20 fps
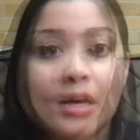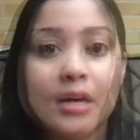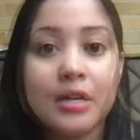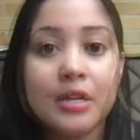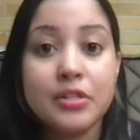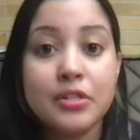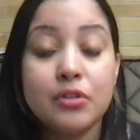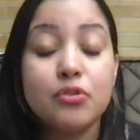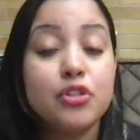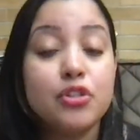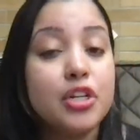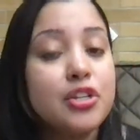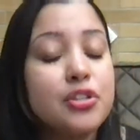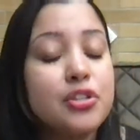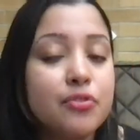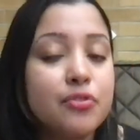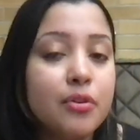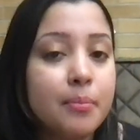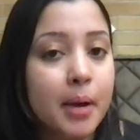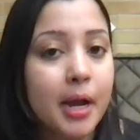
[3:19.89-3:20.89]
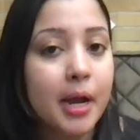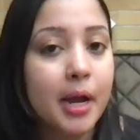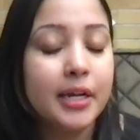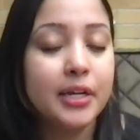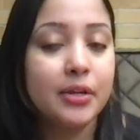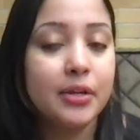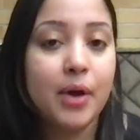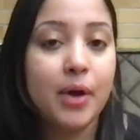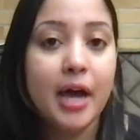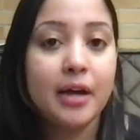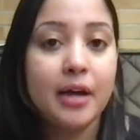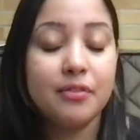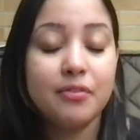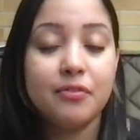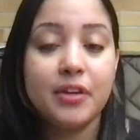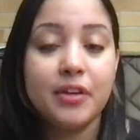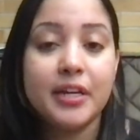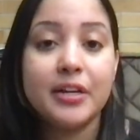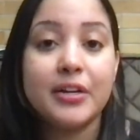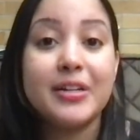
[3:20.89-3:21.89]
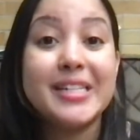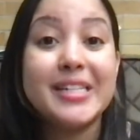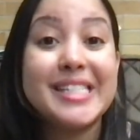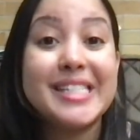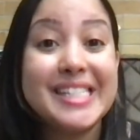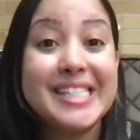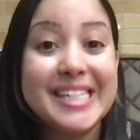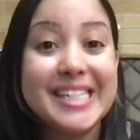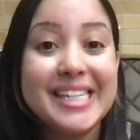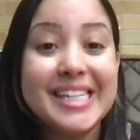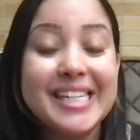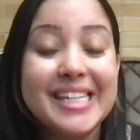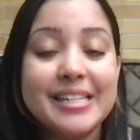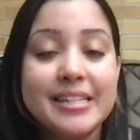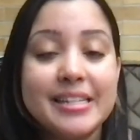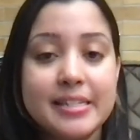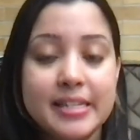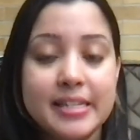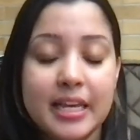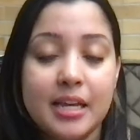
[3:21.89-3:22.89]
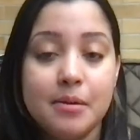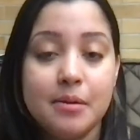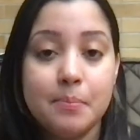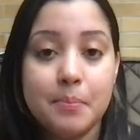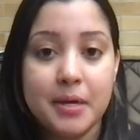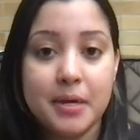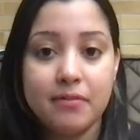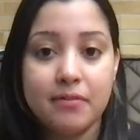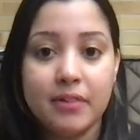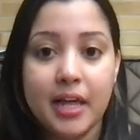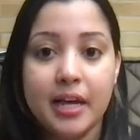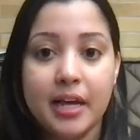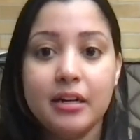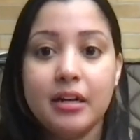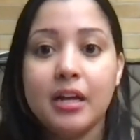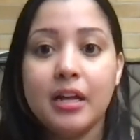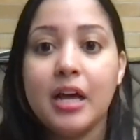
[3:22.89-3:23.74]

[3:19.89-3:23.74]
So just to remind you how to finger D, C, and B flat,